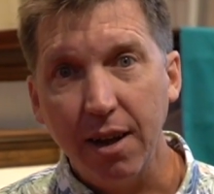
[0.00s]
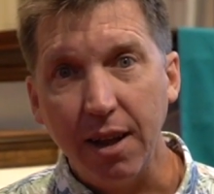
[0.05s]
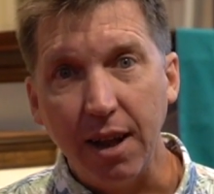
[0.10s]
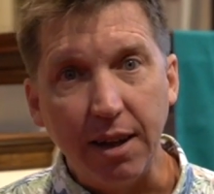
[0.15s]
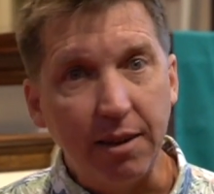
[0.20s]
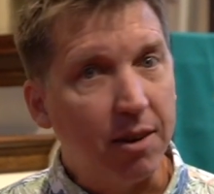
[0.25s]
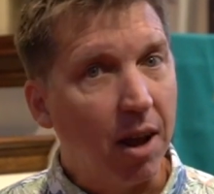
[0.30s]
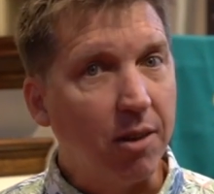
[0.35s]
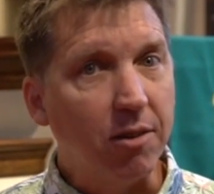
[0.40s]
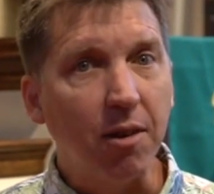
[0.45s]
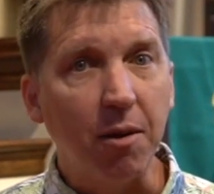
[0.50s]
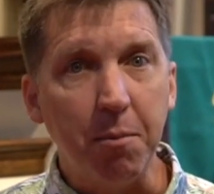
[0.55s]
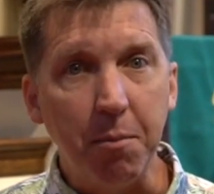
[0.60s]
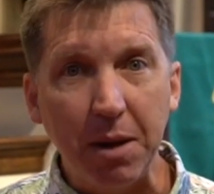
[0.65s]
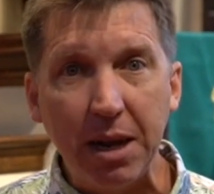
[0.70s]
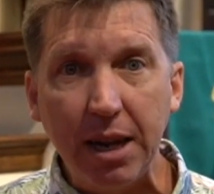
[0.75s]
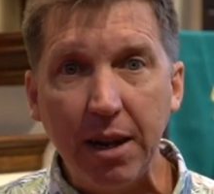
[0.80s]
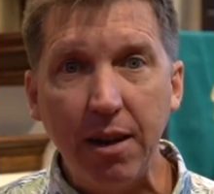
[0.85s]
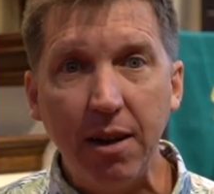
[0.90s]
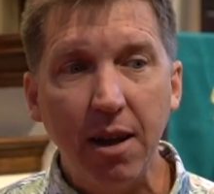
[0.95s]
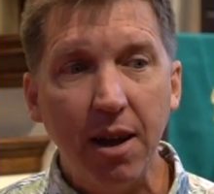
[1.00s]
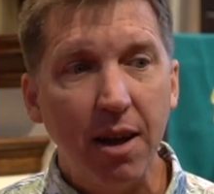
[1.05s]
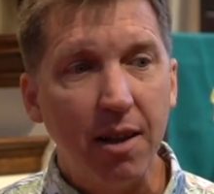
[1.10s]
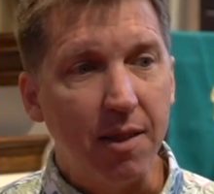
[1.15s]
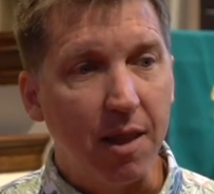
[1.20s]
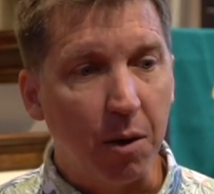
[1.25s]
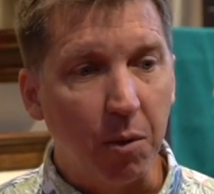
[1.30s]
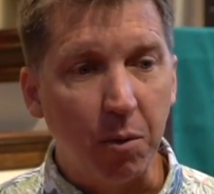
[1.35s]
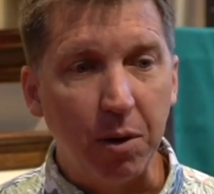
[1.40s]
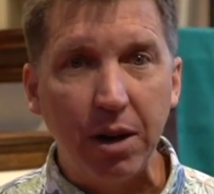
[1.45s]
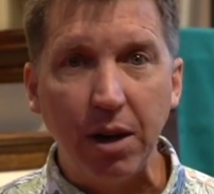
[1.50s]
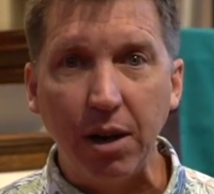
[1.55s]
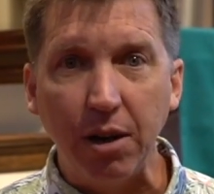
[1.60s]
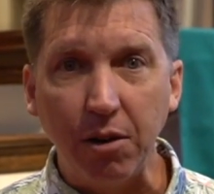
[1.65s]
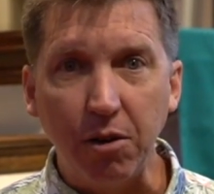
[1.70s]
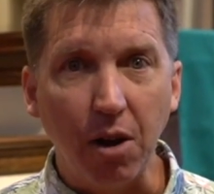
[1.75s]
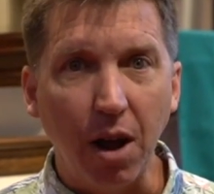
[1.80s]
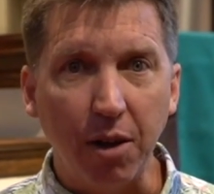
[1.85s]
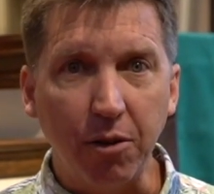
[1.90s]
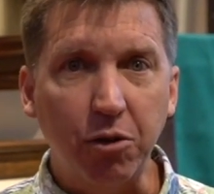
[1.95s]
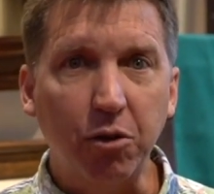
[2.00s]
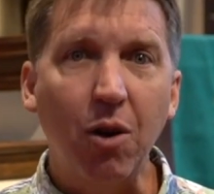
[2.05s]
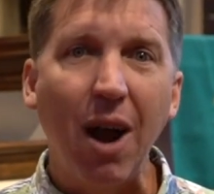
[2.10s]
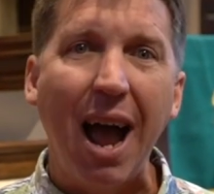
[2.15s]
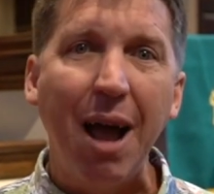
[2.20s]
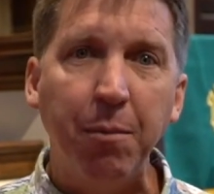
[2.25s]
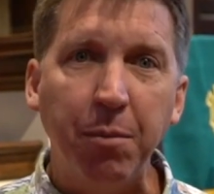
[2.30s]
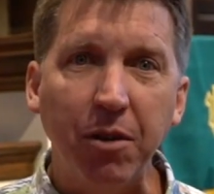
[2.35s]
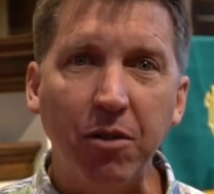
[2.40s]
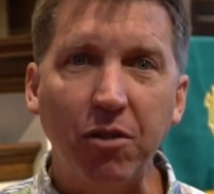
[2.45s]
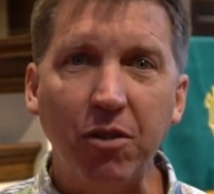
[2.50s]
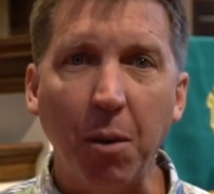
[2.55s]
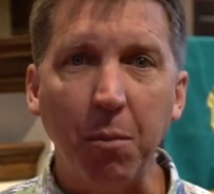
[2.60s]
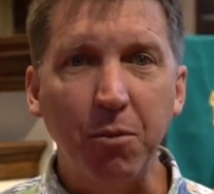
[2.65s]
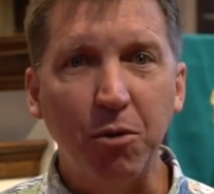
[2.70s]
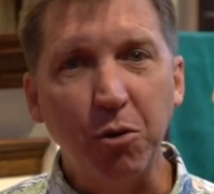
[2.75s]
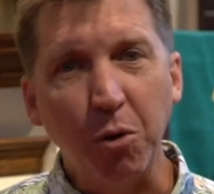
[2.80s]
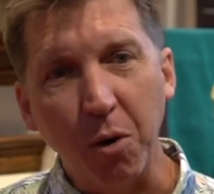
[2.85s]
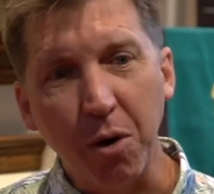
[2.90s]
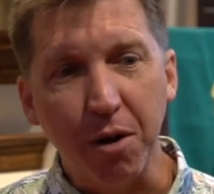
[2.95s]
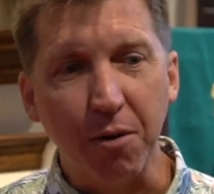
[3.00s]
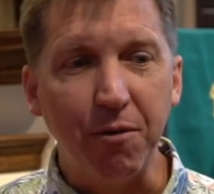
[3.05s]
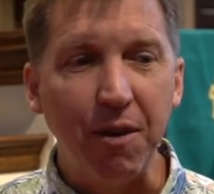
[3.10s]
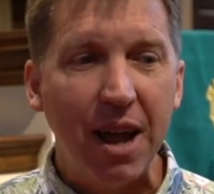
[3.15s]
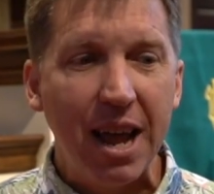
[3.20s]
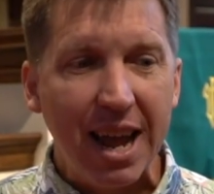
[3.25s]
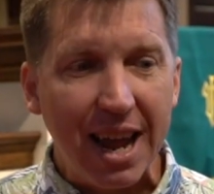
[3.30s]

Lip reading: It doesn't mean that we ascribe to some sort of